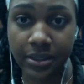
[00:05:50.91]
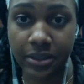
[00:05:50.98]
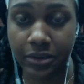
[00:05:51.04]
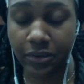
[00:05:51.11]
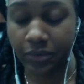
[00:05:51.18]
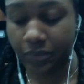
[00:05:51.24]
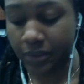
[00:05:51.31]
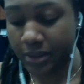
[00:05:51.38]
you
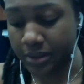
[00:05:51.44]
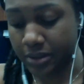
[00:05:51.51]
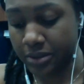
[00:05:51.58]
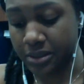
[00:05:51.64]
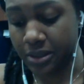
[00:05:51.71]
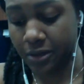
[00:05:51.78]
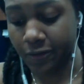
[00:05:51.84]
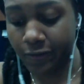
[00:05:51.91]
know, when you
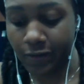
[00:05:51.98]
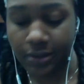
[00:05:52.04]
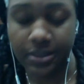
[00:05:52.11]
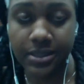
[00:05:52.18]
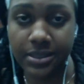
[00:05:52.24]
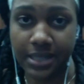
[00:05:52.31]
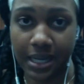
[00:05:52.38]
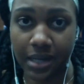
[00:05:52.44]
see your friend
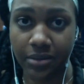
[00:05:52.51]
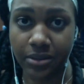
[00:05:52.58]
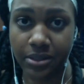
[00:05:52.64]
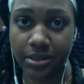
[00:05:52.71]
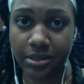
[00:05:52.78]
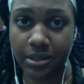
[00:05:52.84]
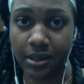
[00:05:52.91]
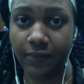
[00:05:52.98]
is down
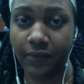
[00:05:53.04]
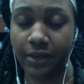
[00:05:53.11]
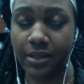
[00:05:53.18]
and stuff,